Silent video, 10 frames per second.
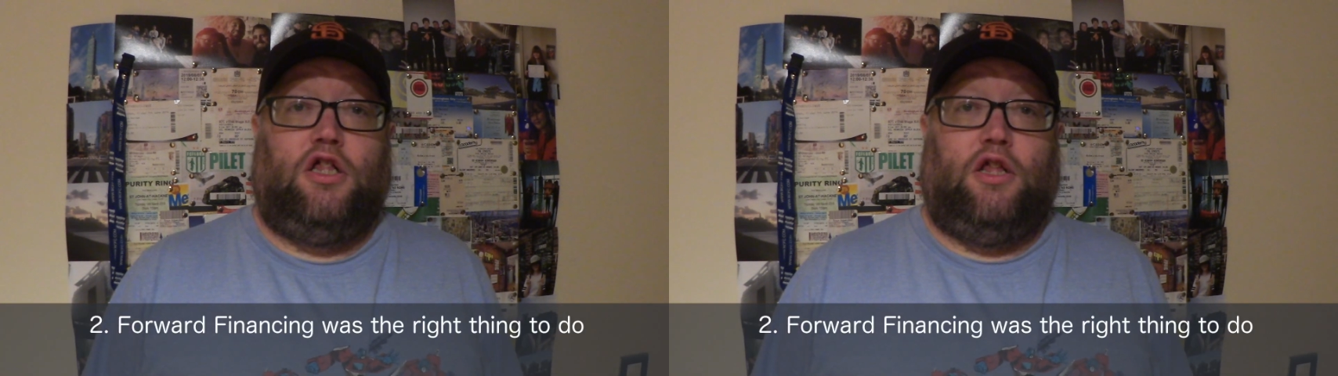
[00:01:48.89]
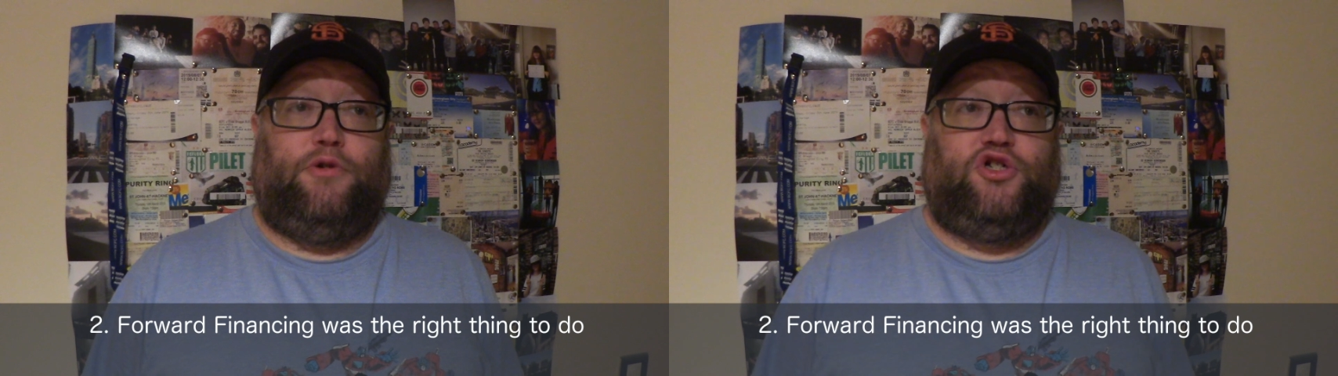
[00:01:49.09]

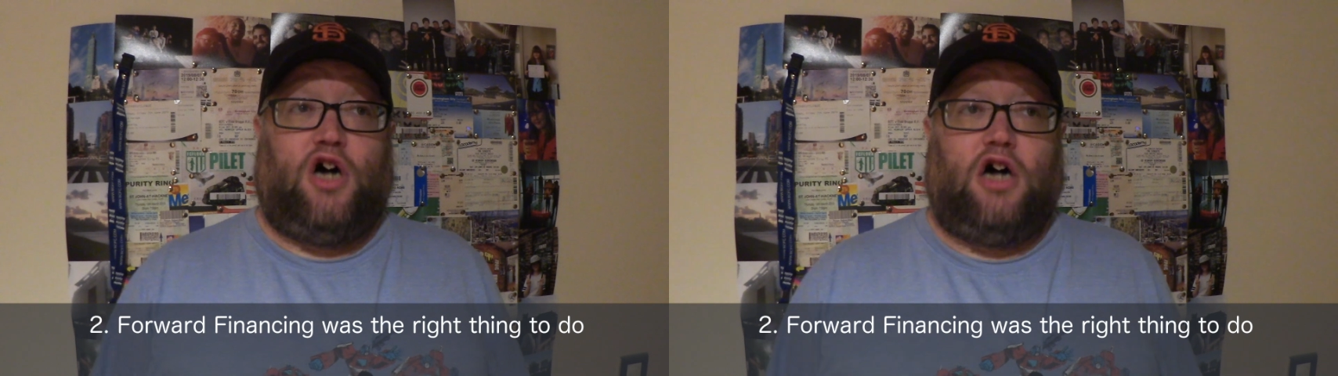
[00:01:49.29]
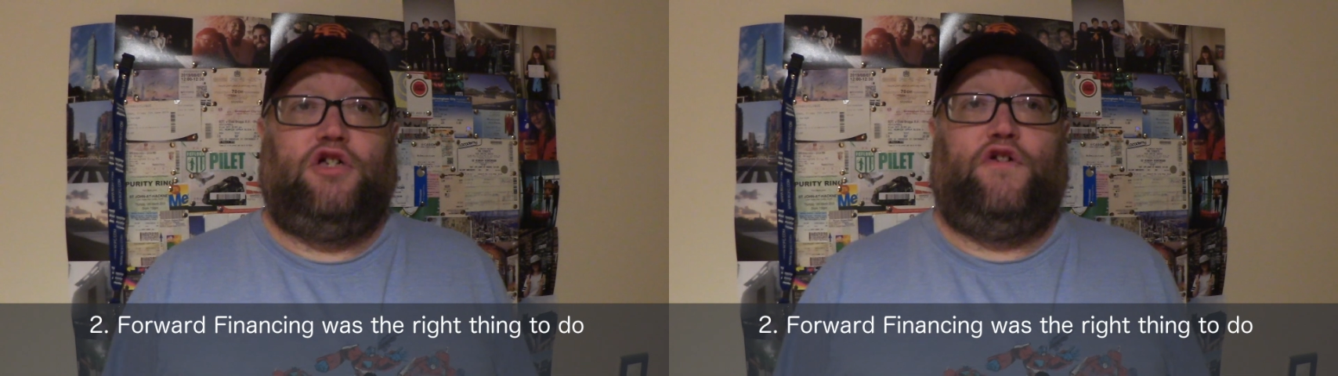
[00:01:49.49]
there were
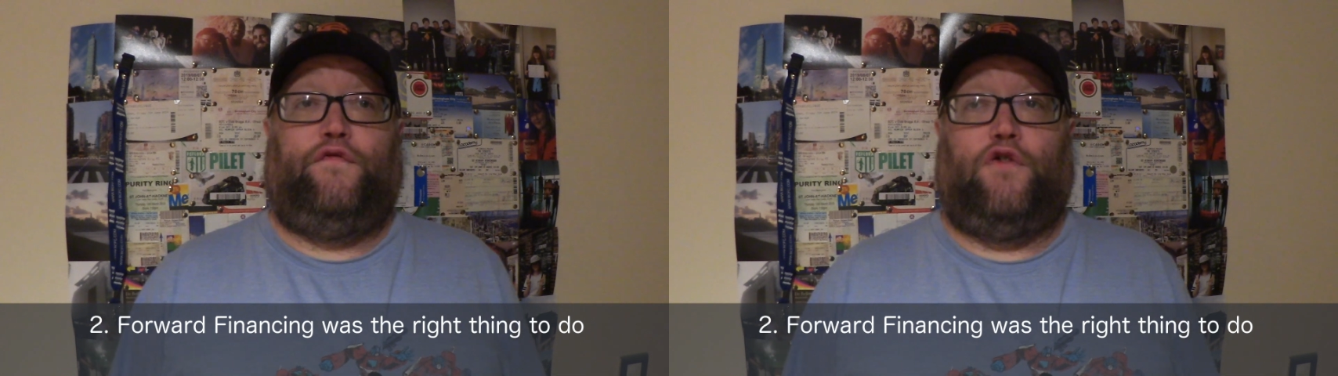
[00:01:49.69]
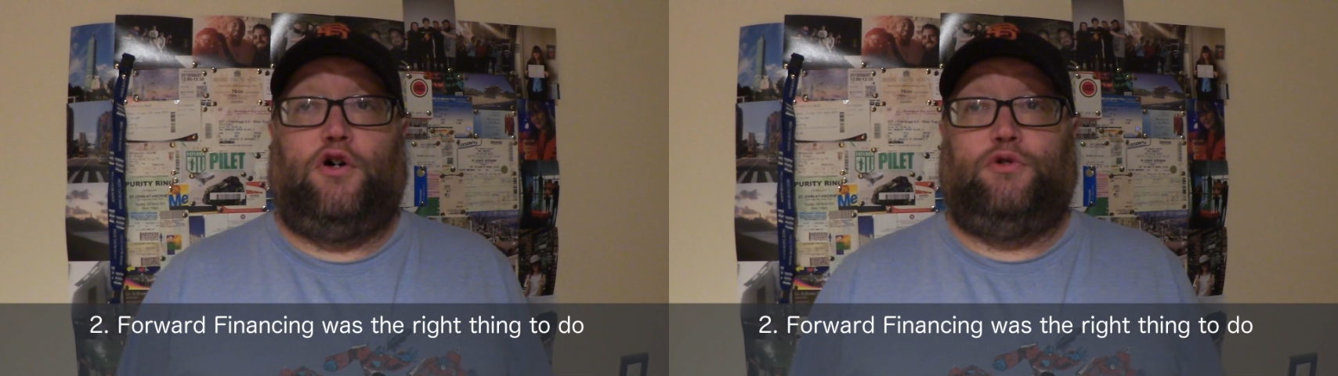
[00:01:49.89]
charges
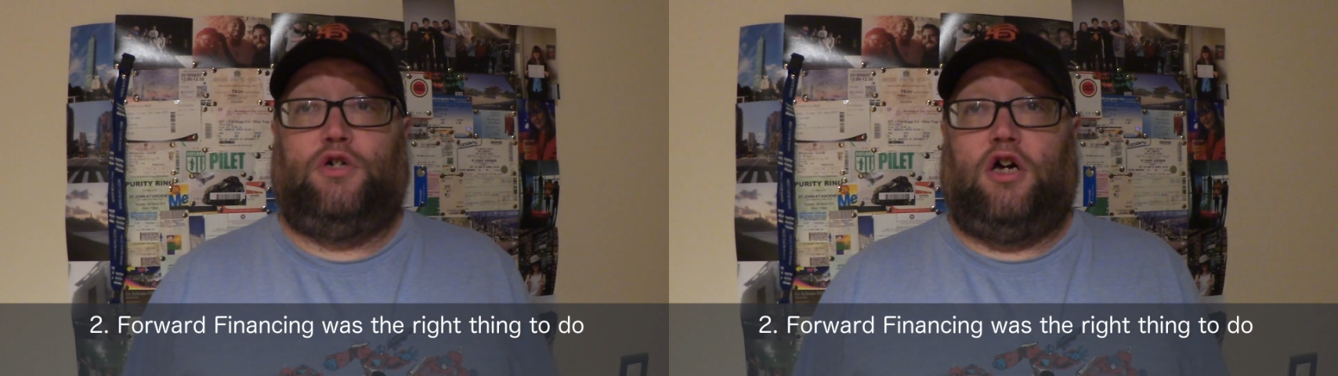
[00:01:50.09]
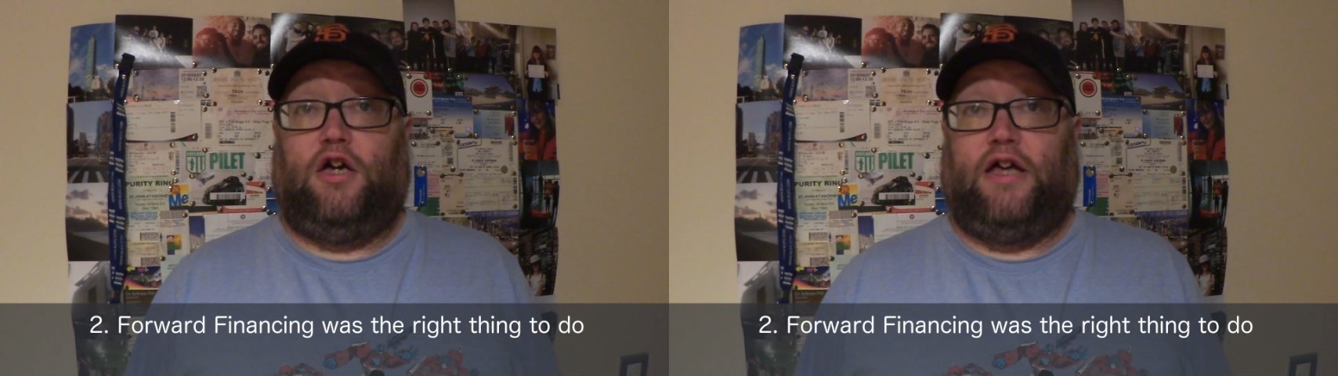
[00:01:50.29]

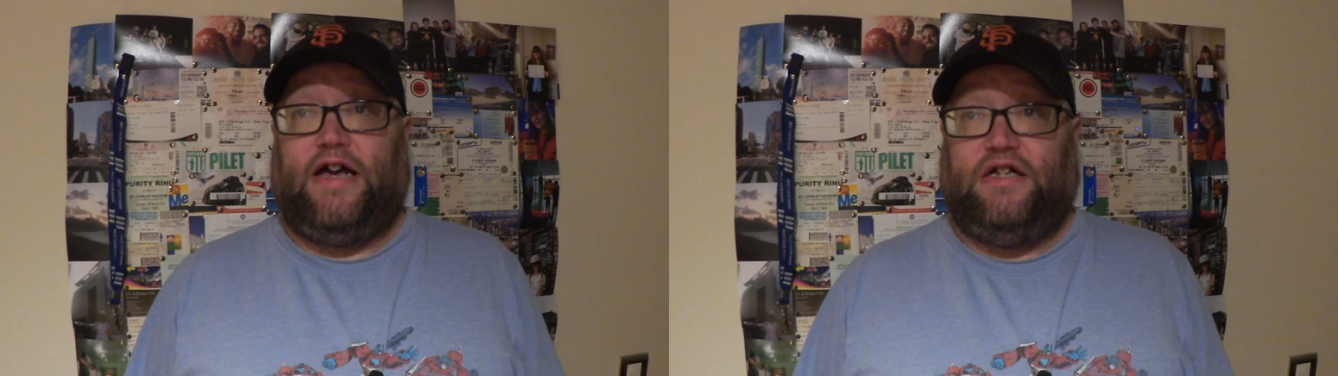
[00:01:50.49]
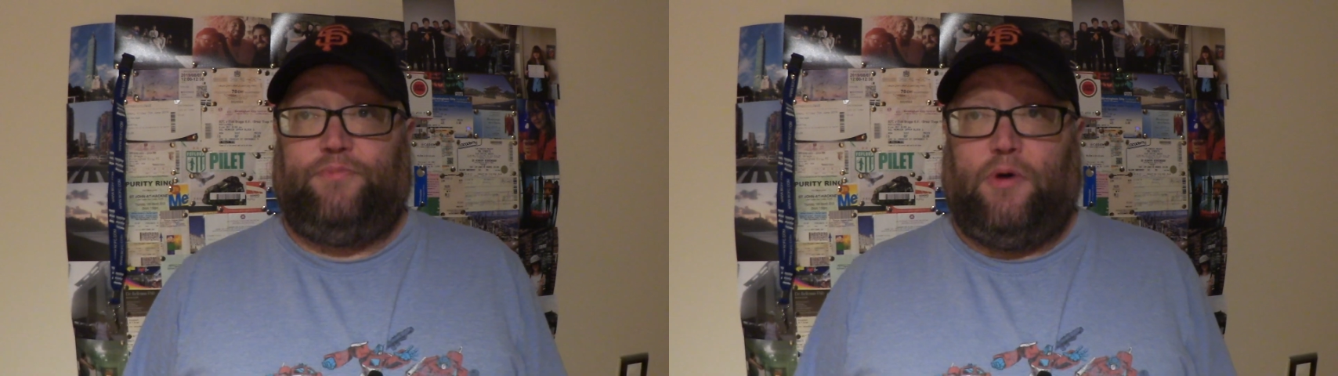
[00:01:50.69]
filed
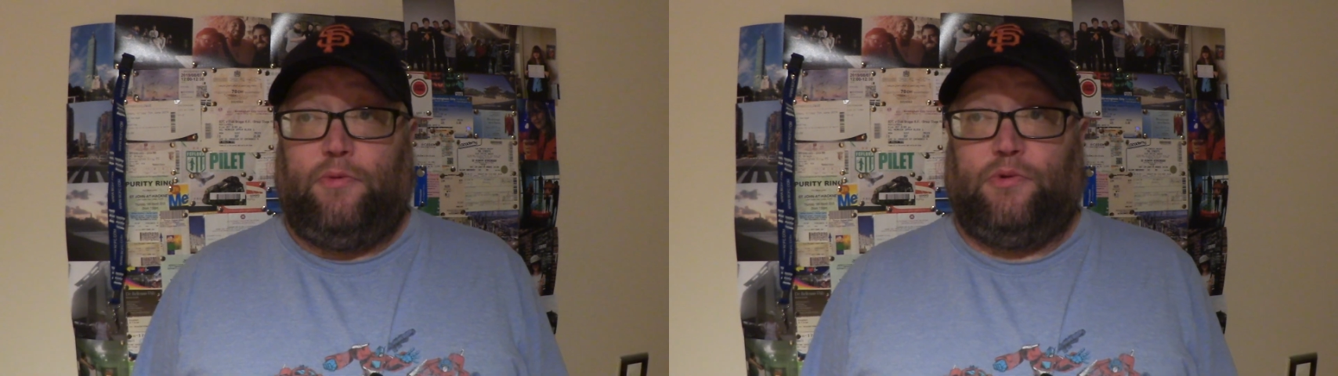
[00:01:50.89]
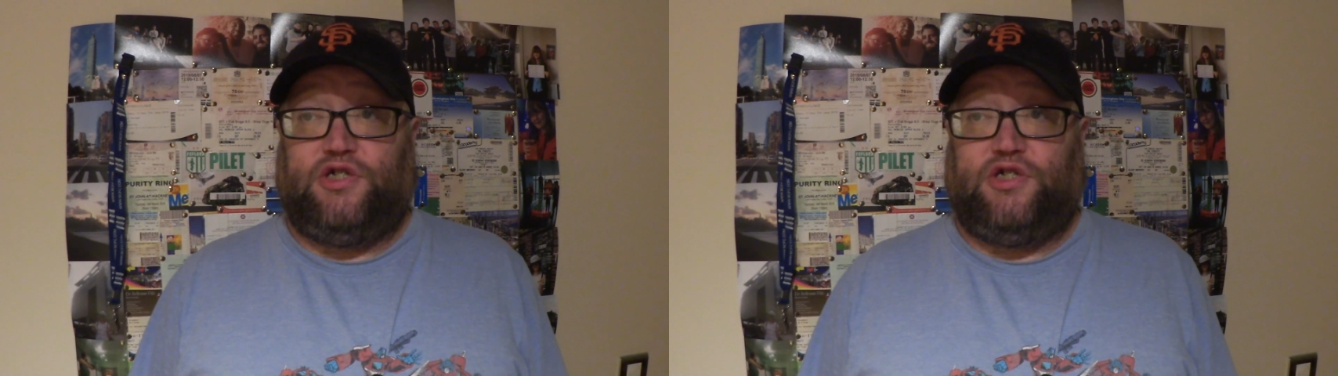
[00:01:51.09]
against Birmingham